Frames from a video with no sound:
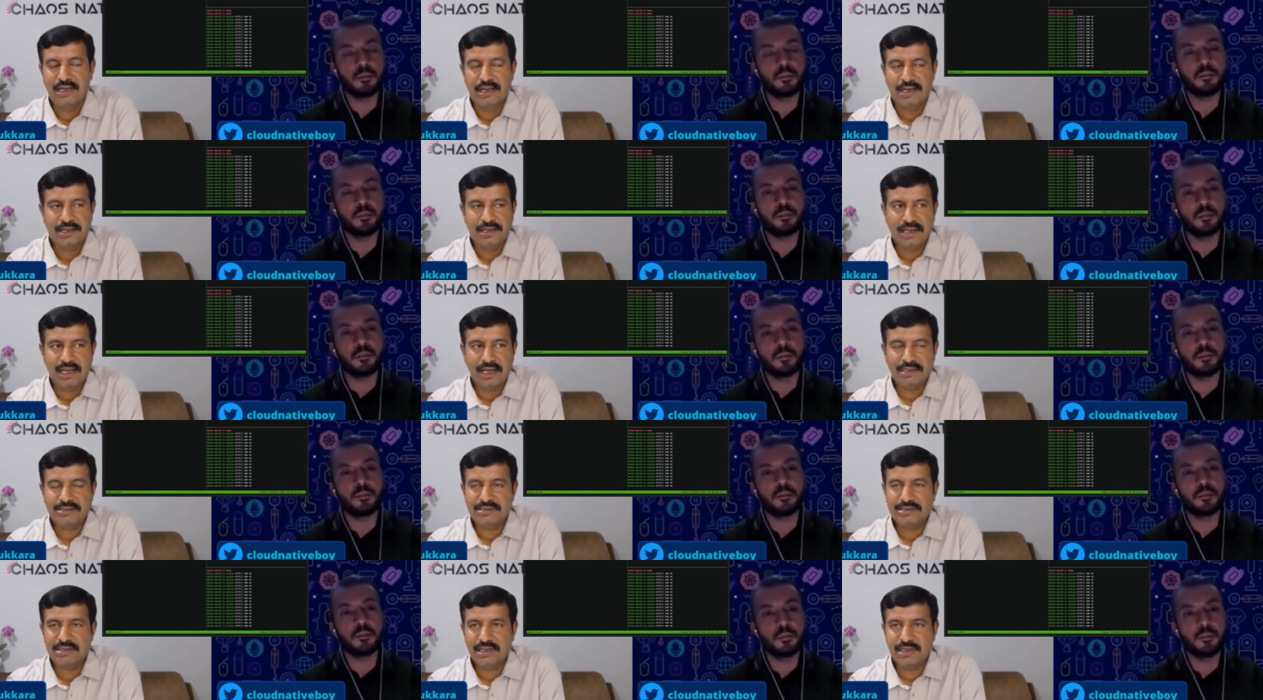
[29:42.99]
Speaker 1: And
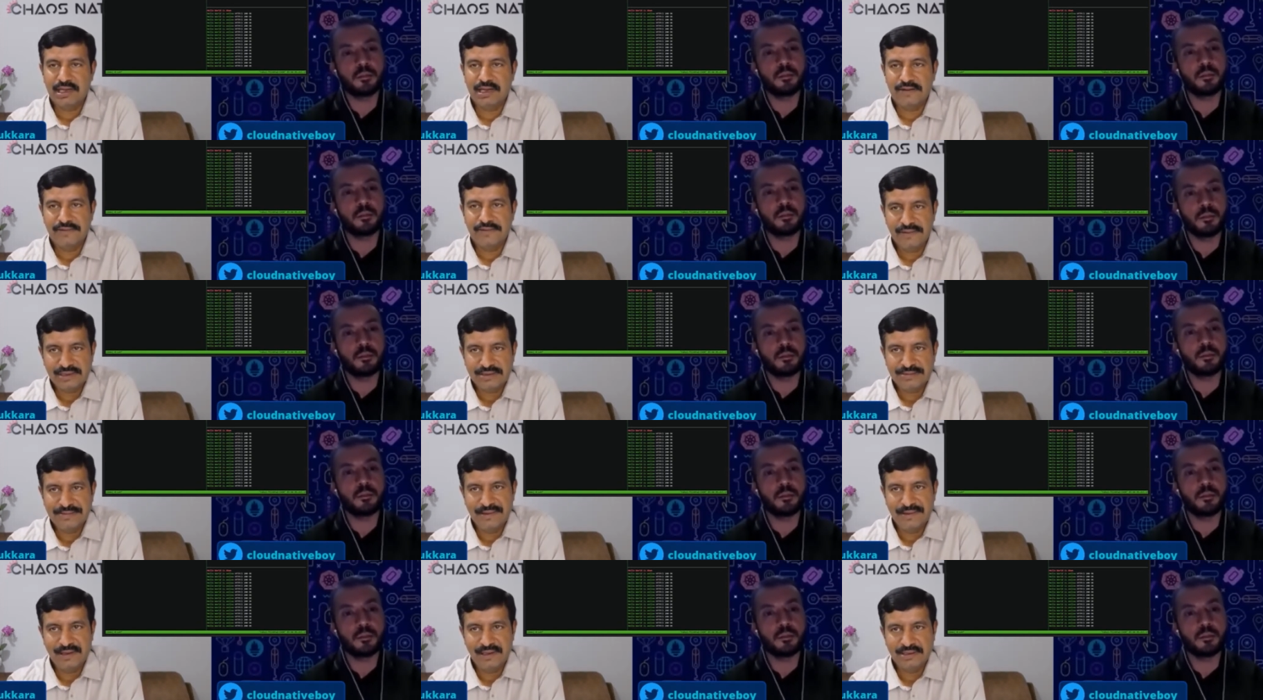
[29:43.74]
that's the kind of
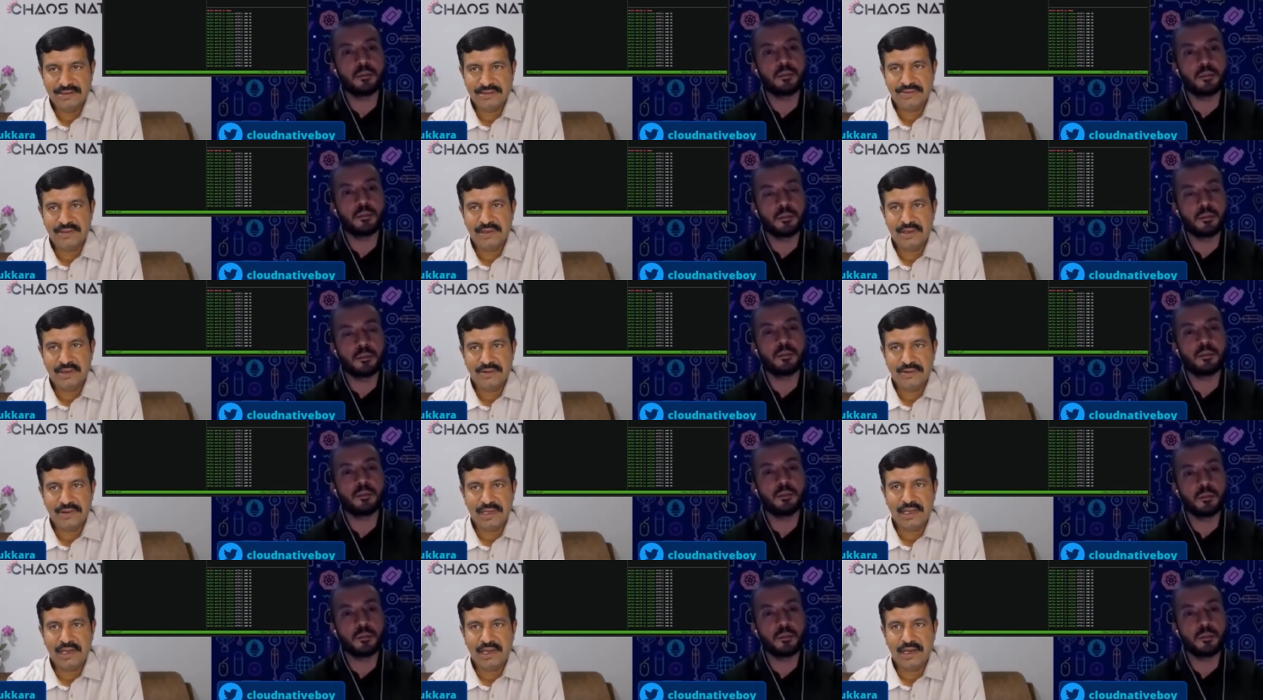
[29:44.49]
experience we are
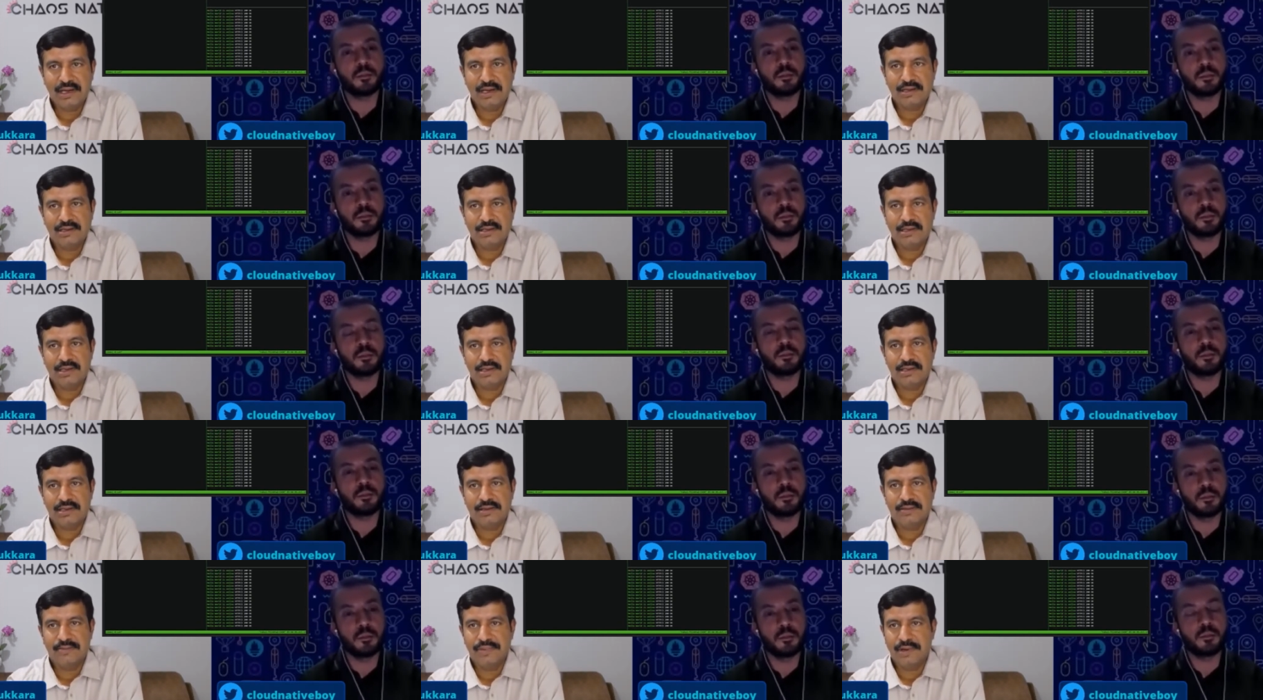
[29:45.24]
looking at
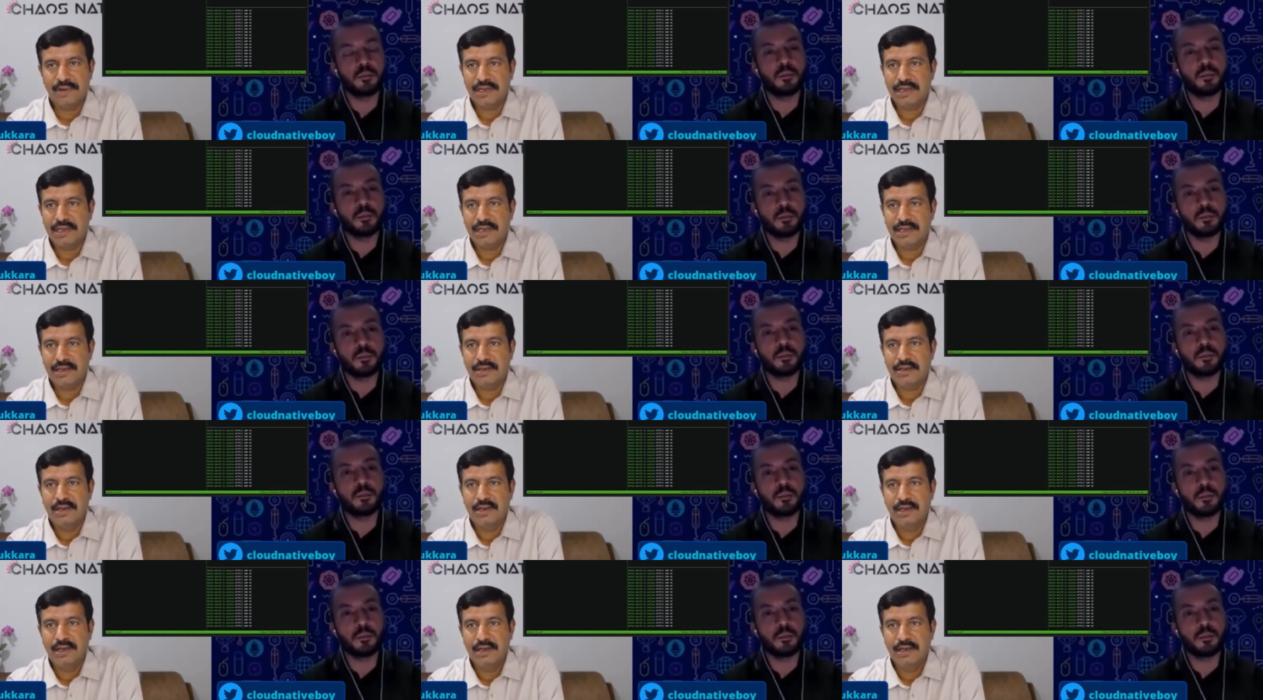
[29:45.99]
bringing